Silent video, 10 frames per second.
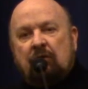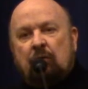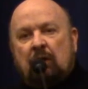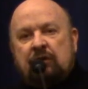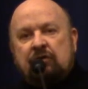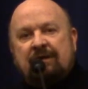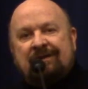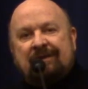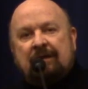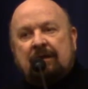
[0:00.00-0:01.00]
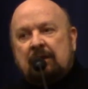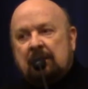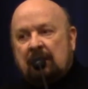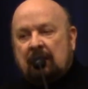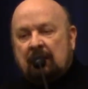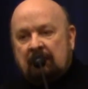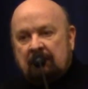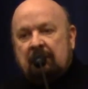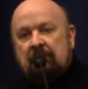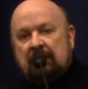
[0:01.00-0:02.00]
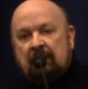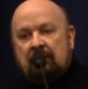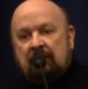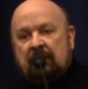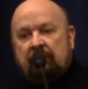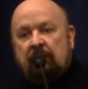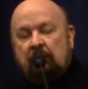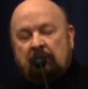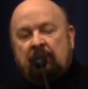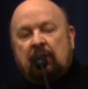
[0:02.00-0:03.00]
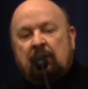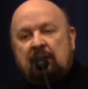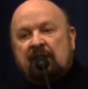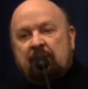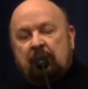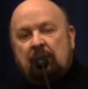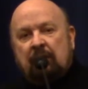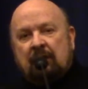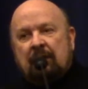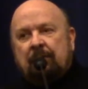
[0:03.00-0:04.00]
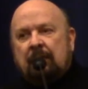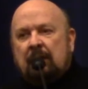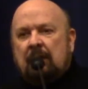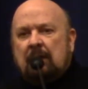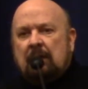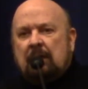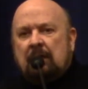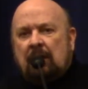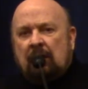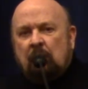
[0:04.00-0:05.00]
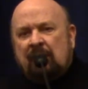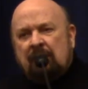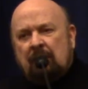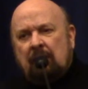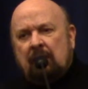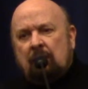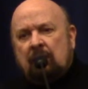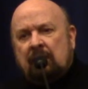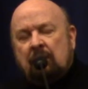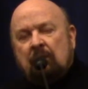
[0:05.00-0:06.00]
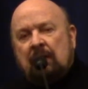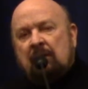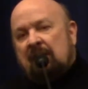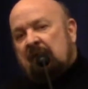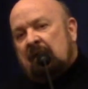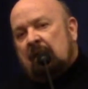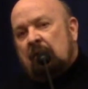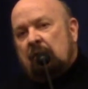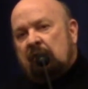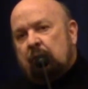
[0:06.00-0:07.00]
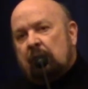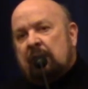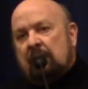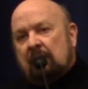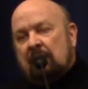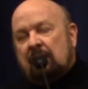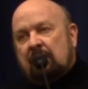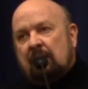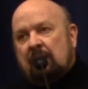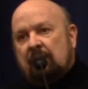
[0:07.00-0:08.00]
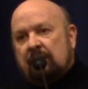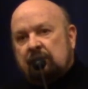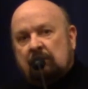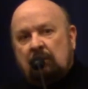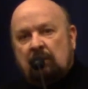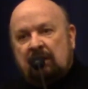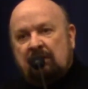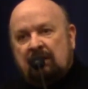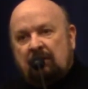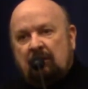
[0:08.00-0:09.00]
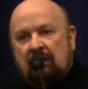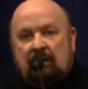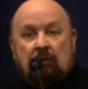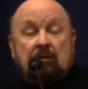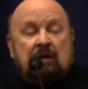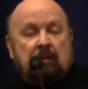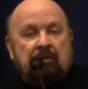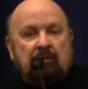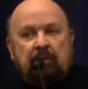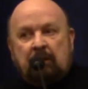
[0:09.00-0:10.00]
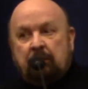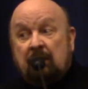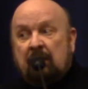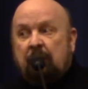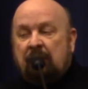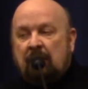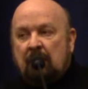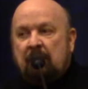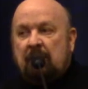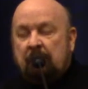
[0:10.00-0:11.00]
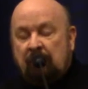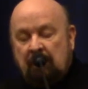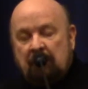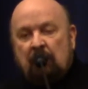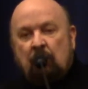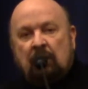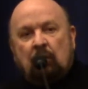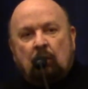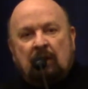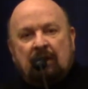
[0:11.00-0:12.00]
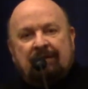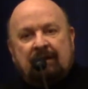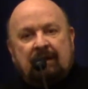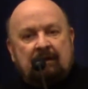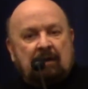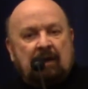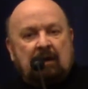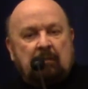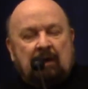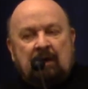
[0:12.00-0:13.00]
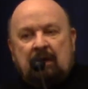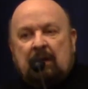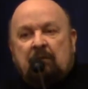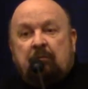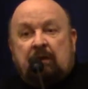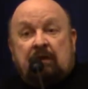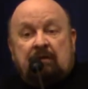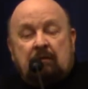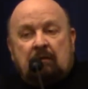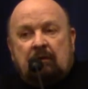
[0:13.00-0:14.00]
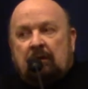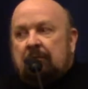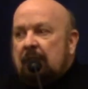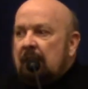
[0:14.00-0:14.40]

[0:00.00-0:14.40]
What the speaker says: in Washington, and were very dispirited. And we started looking around to say, who's working on this kind of issue? And we discovered that there were a couple of people, and the preeminent one was a guy by the name of Pete Scoville.